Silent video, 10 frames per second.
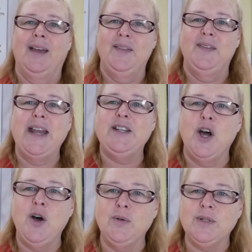They
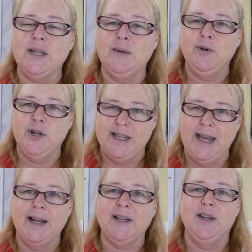don't
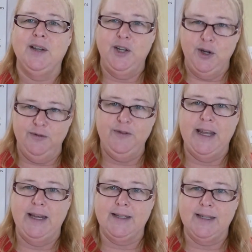protect your
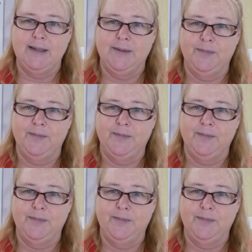feet.